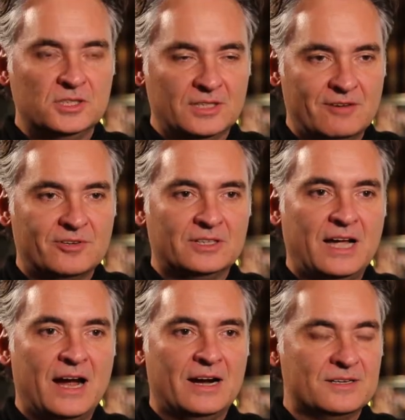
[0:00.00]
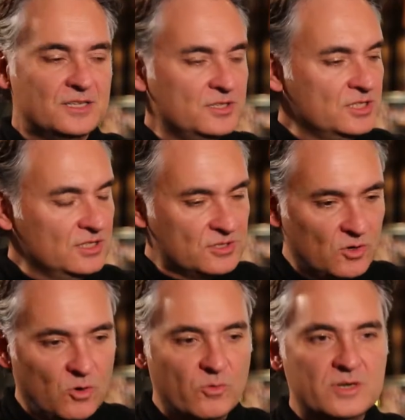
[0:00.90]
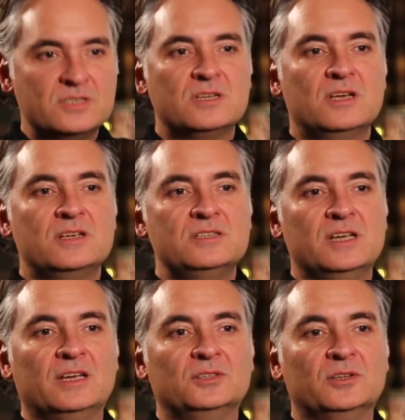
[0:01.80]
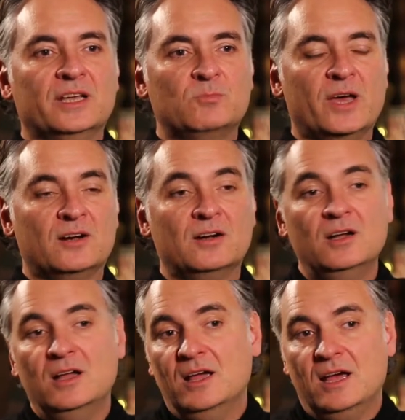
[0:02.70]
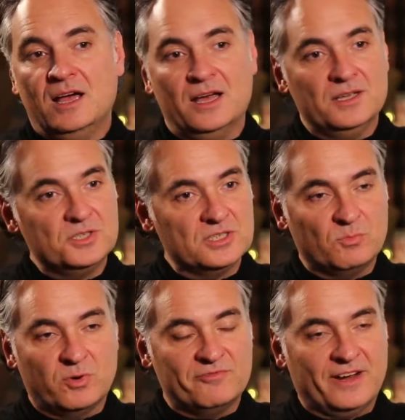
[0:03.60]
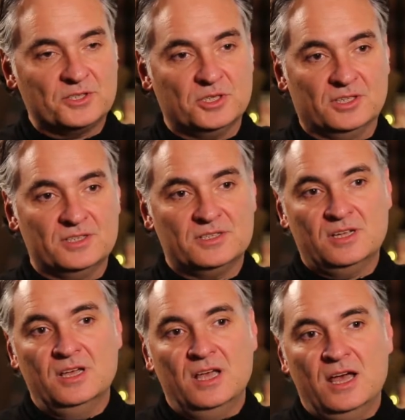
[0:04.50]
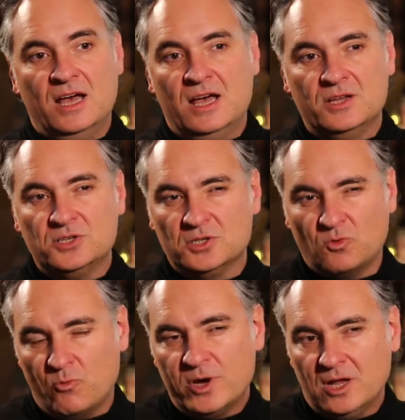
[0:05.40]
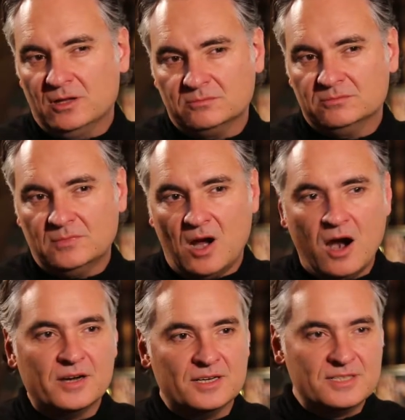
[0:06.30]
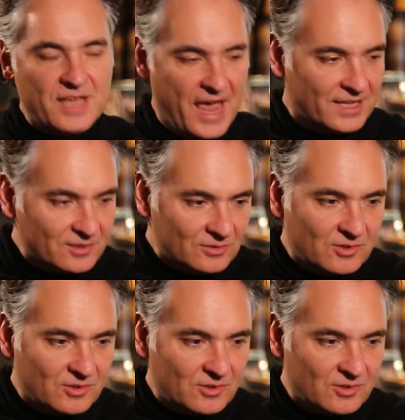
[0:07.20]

She never tires. She's always uh, seeking to get better. Uh, she's a perfectionist. Uh, she's a real artist and